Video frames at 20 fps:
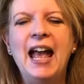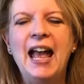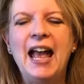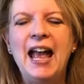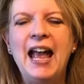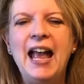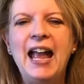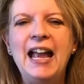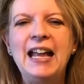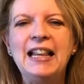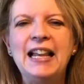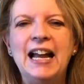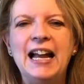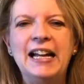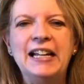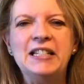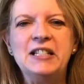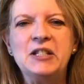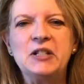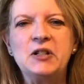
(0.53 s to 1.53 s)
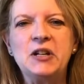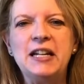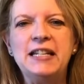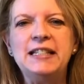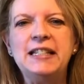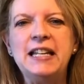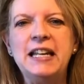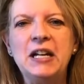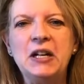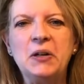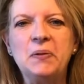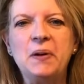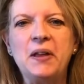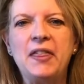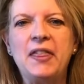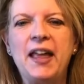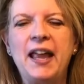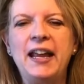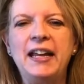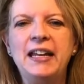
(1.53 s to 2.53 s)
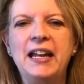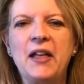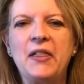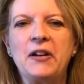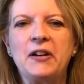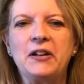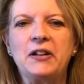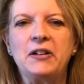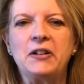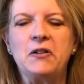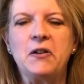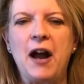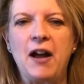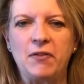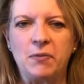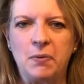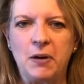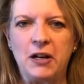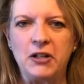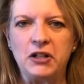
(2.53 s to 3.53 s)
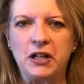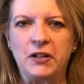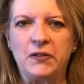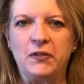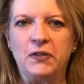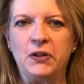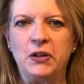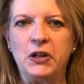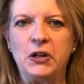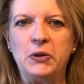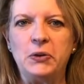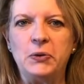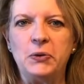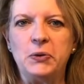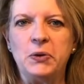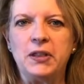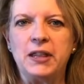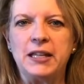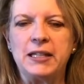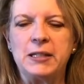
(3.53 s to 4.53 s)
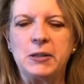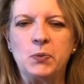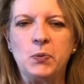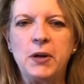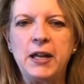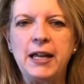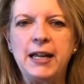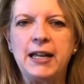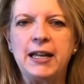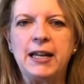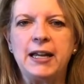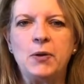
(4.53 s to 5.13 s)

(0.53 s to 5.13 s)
Hey Lions, Tracey here with another craft project for you this week.